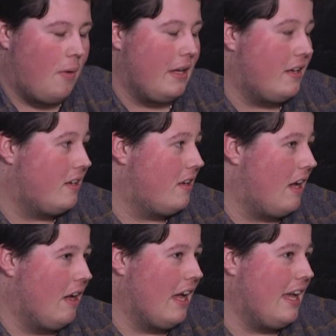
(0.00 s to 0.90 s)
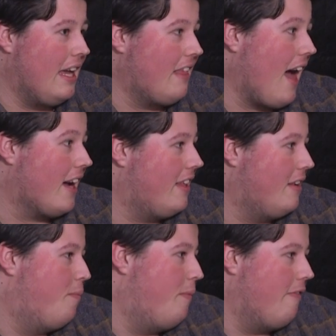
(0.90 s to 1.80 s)
I mean, he's
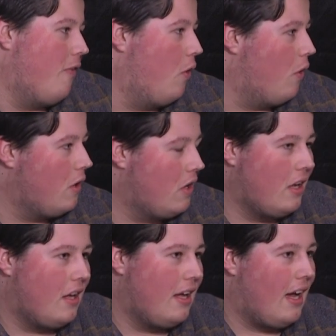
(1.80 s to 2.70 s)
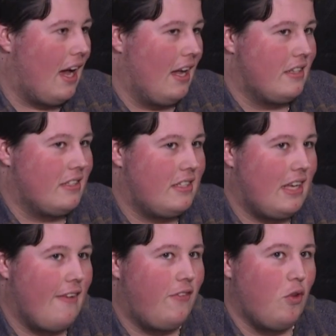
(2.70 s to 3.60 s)
acted before, and
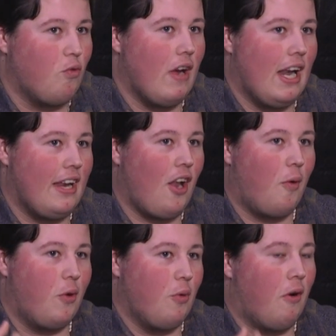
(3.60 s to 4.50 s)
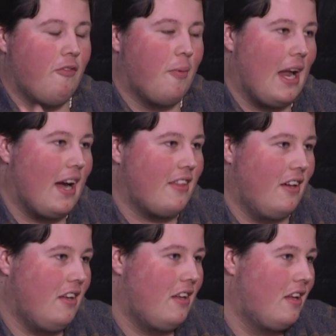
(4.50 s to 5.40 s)
if you really know what you want from an
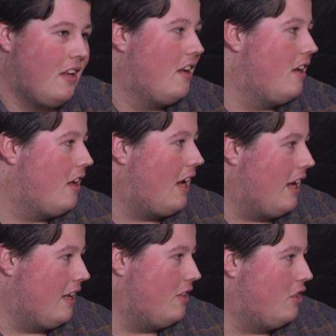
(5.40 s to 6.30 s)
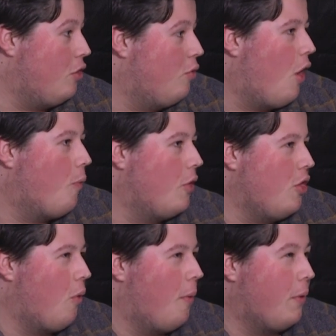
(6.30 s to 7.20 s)
actor, and you know
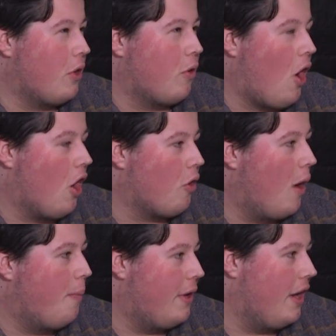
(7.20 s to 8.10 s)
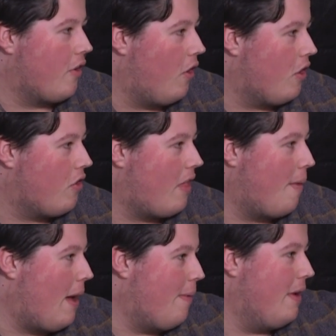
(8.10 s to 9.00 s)
what you want but you can't quite put it across,
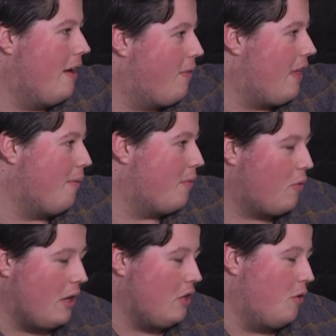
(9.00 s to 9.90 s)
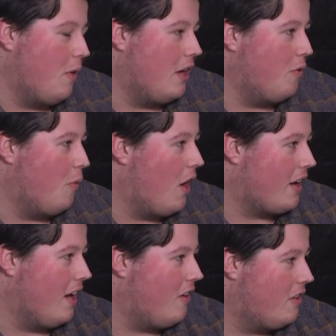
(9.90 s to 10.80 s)
there may be a thing between you where you
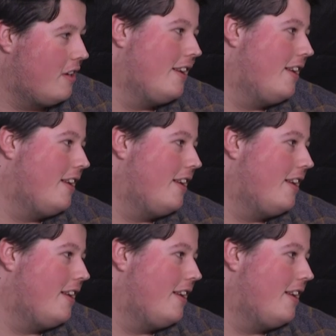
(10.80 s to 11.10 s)
work out.